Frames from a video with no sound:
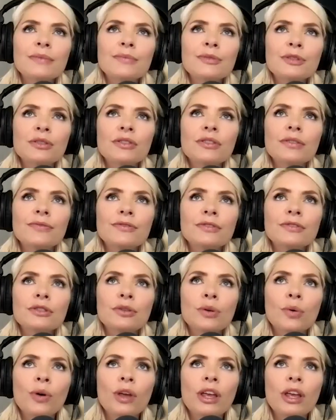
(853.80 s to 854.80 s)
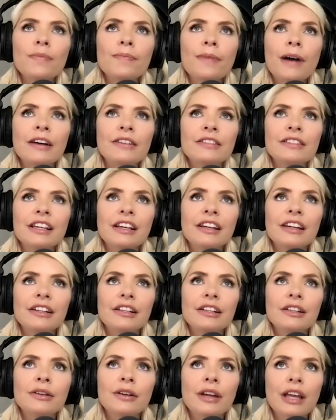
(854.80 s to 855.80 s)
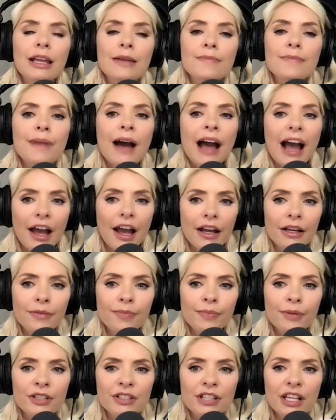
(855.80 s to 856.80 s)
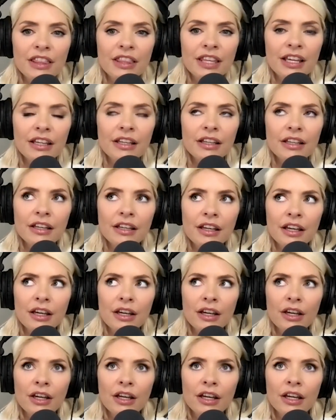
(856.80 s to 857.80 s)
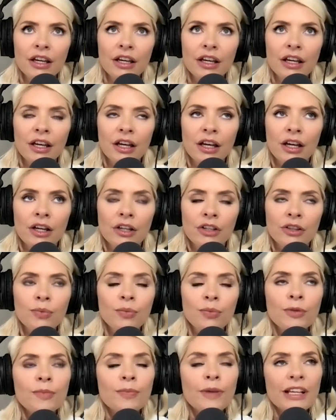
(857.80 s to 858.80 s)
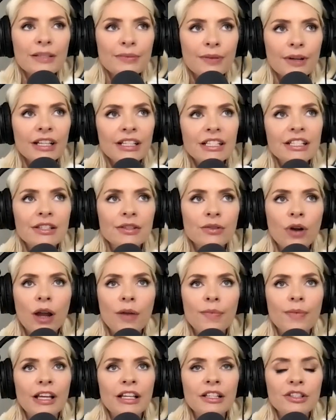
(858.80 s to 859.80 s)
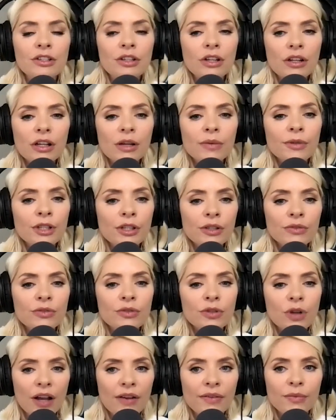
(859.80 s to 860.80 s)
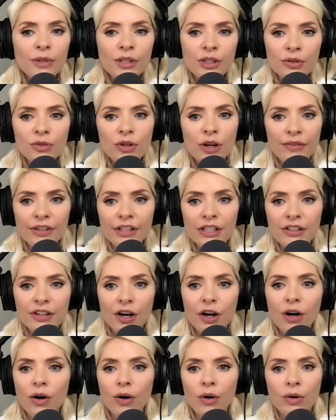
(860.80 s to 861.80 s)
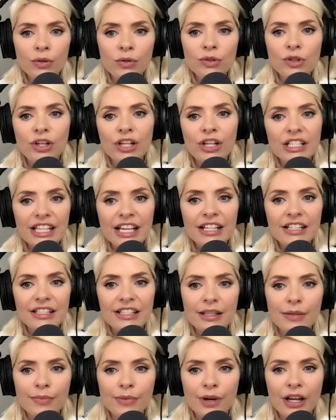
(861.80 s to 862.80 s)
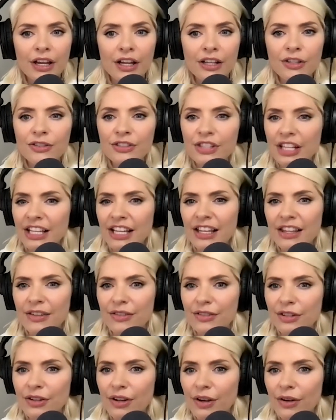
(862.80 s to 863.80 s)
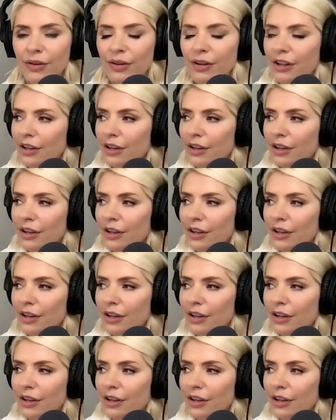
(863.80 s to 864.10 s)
I'm sort of talking about it looking back, because I think the best way I can describe it is, you know, like when you're driving a car or you're trying to get to somewhere and you suddenly get there and you go,